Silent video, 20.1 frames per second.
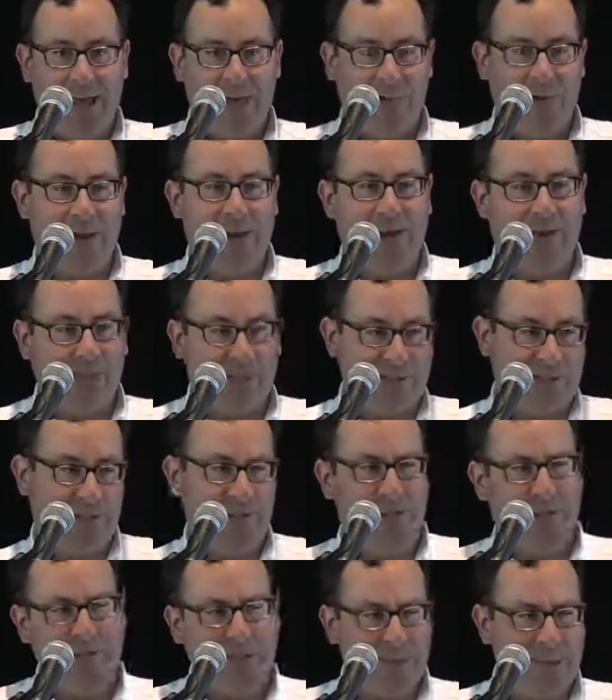a way in which
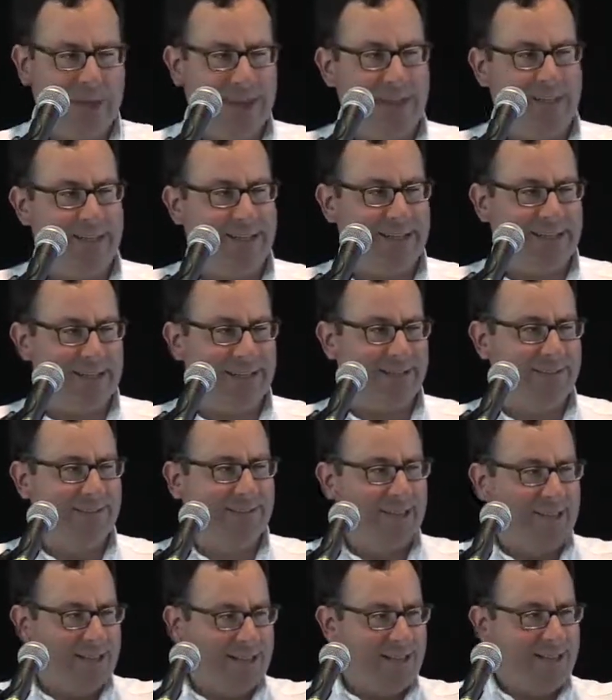in the
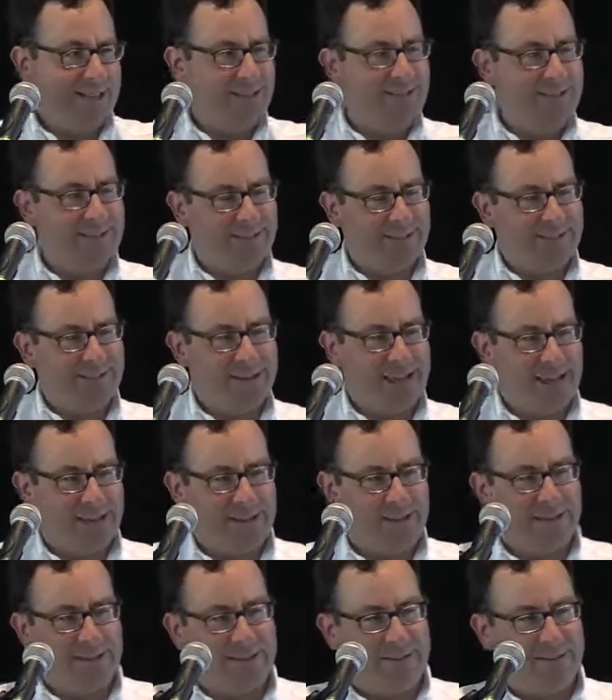humanities, this,
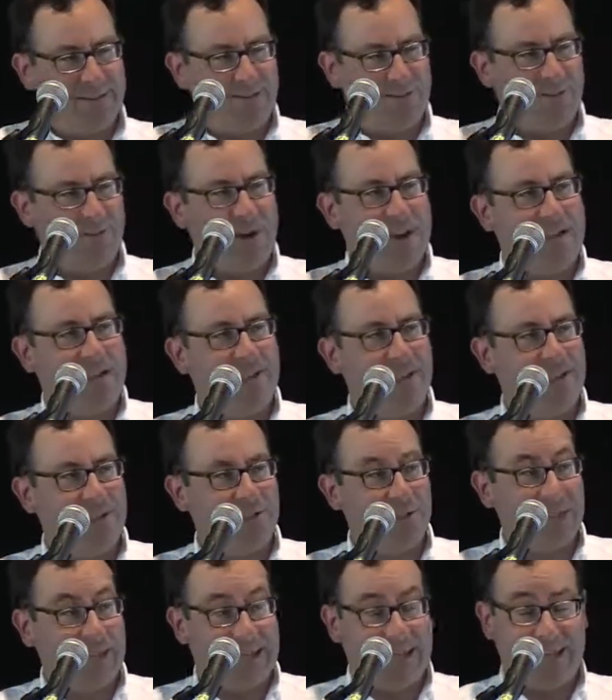uh, the, the, the
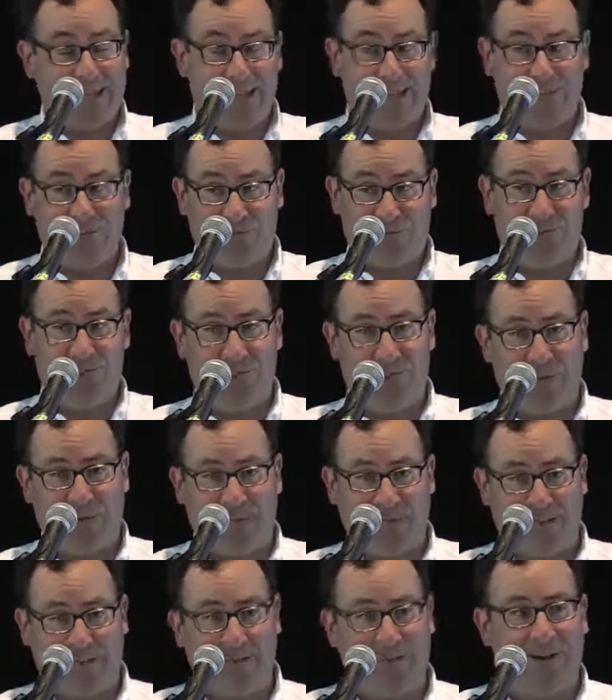recognition that, that history is
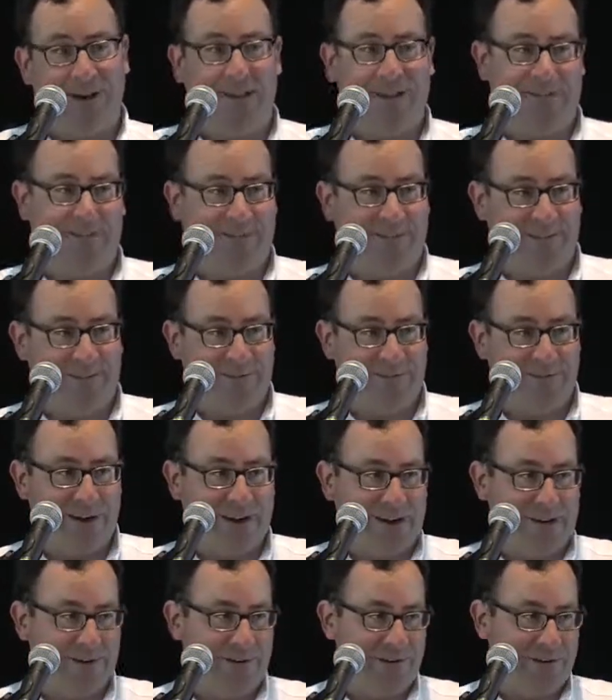with us constantly,
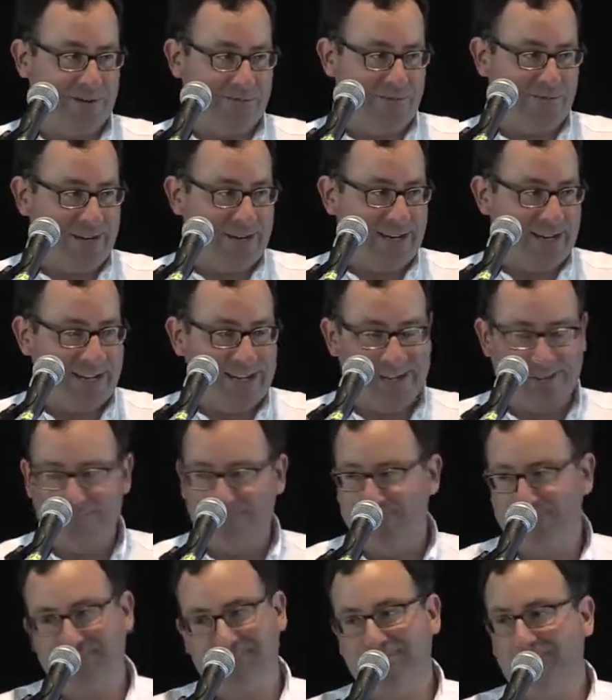right? You're reading
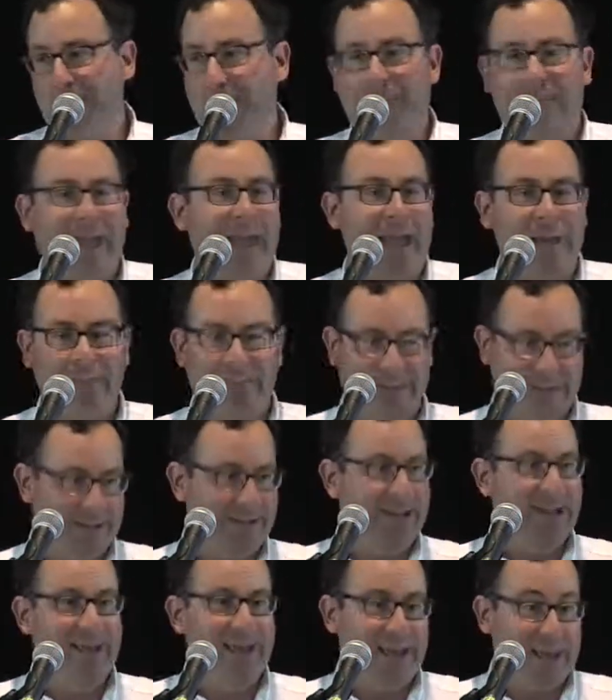Hamlet.
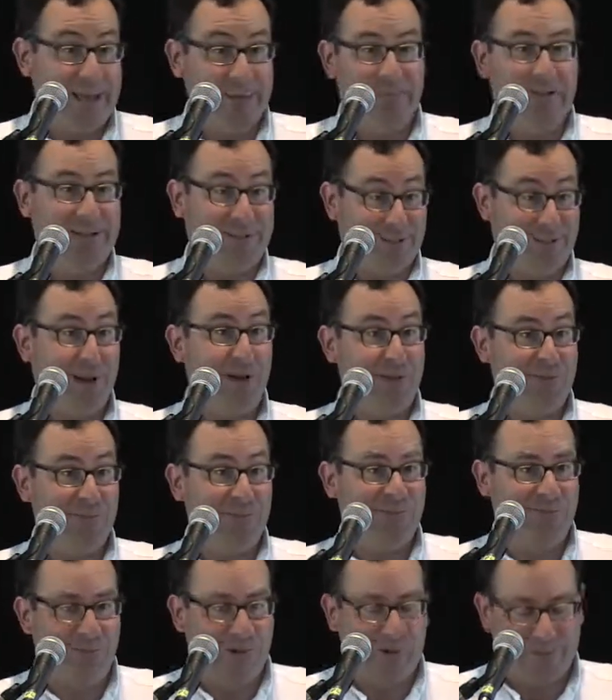Hamlet is always
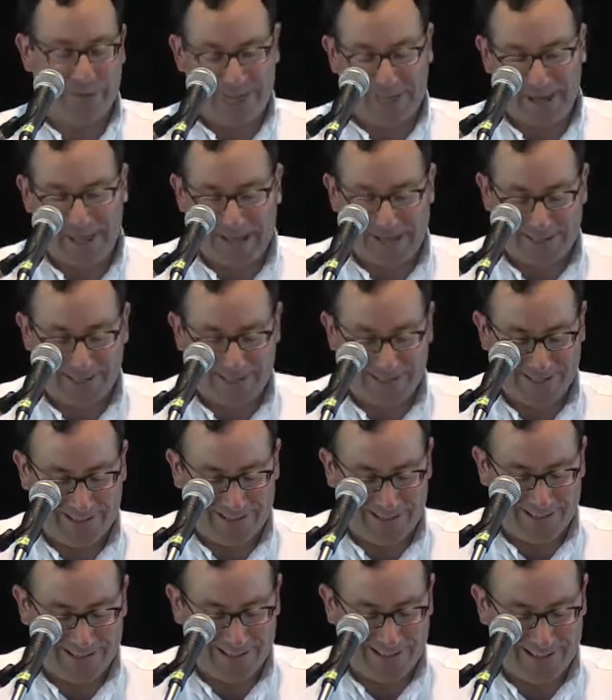performing an action
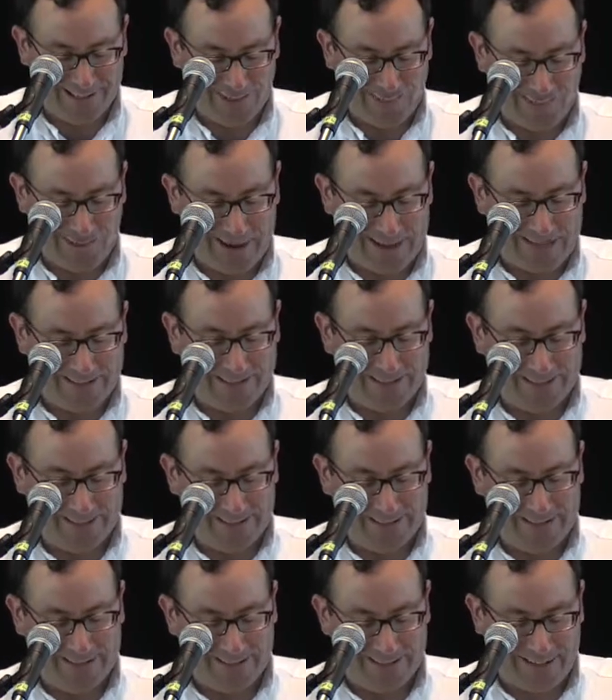in the, in the
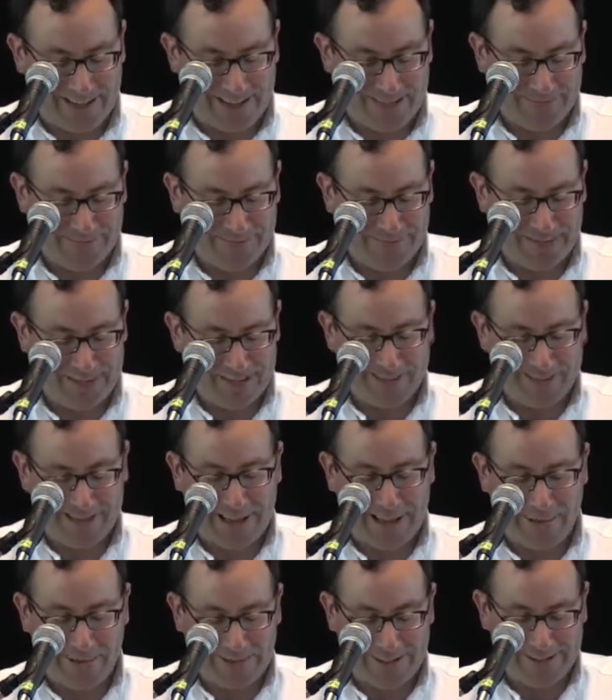present. Uh,
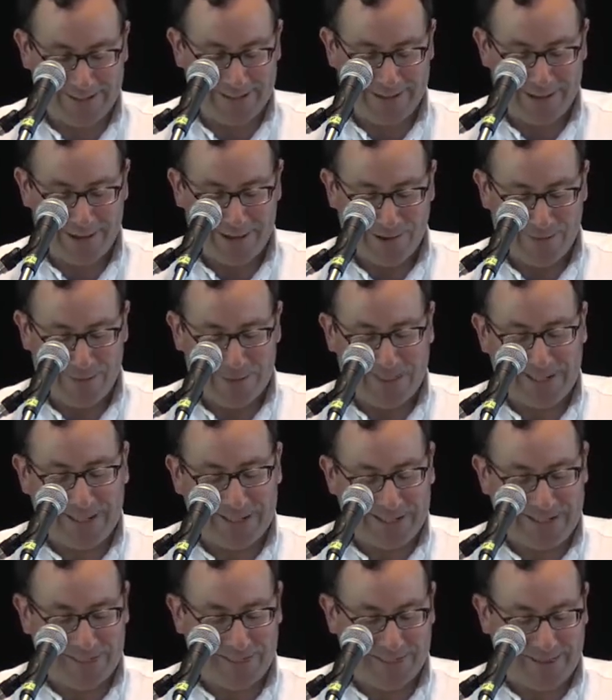how we, we
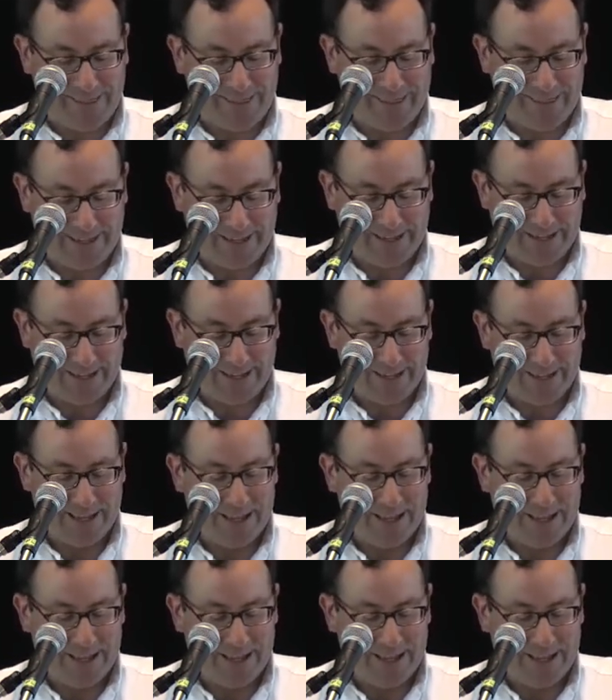teach and think.